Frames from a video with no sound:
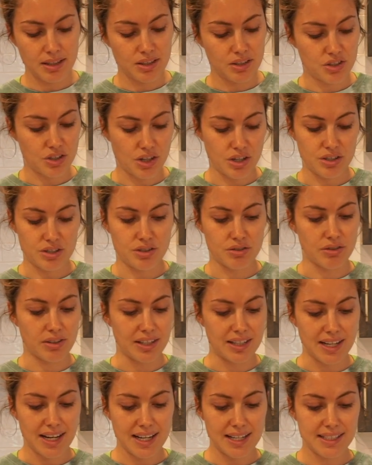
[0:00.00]
The jars are really
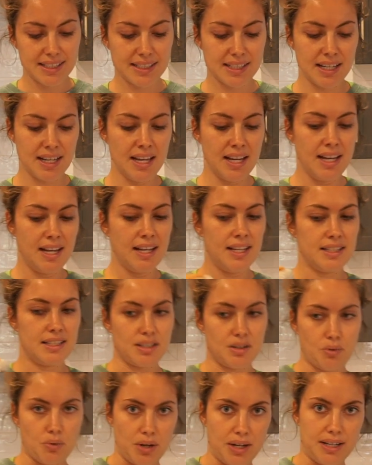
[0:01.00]
nice. It's
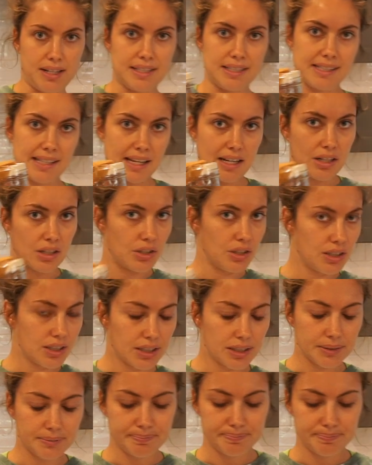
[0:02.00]
quite an aesthetic look.